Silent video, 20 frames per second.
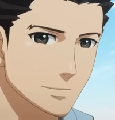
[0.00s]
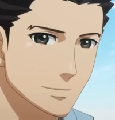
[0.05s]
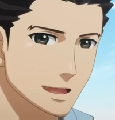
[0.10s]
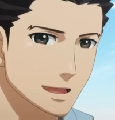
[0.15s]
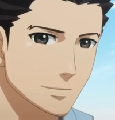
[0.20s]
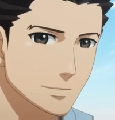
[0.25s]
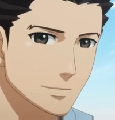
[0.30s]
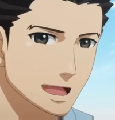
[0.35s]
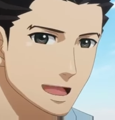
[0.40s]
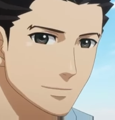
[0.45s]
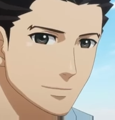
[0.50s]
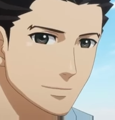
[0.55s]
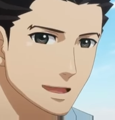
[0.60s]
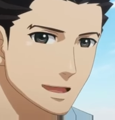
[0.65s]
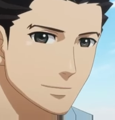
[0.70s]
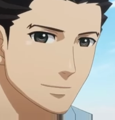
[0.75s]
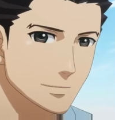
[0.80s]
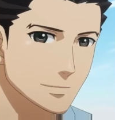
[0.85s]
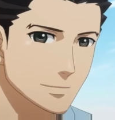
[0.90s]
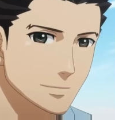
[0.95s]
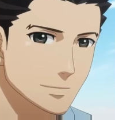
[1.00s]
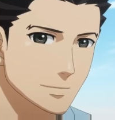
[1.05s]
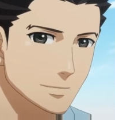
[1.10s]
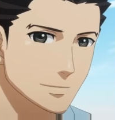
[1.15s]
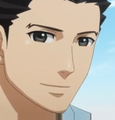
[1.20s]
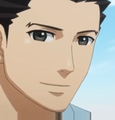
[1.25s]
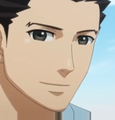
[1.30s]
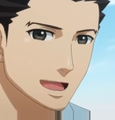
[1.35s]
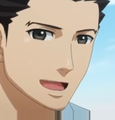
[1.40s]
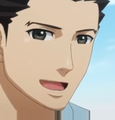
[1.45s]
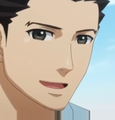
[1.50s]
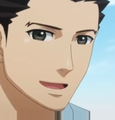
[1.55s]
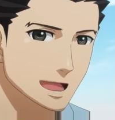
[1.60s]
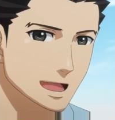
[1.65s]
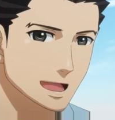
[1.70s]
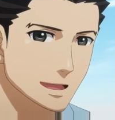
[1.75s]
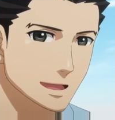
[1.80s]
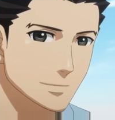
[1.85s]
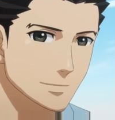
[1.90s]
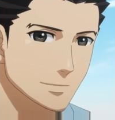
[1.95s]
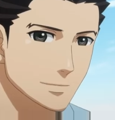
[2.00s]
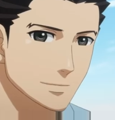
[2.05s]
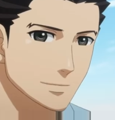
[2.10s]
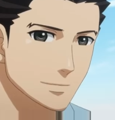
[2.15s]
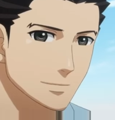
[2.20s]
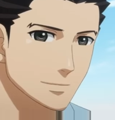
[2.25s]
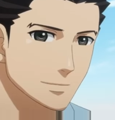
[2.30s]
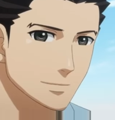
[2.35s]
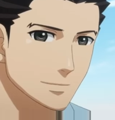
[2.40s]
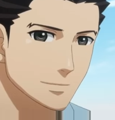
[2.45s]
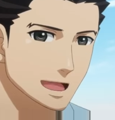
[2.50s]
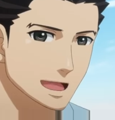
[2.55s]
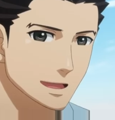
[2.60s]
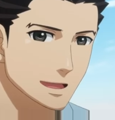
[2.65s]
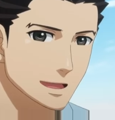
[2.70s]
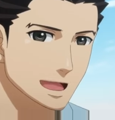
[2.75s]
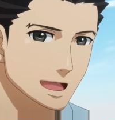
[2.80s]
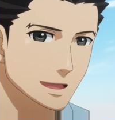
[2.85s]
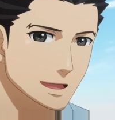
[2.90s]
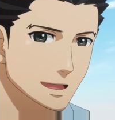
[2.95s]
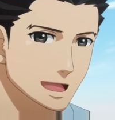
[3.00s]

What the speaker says: Hey, Miles. Thank you for coming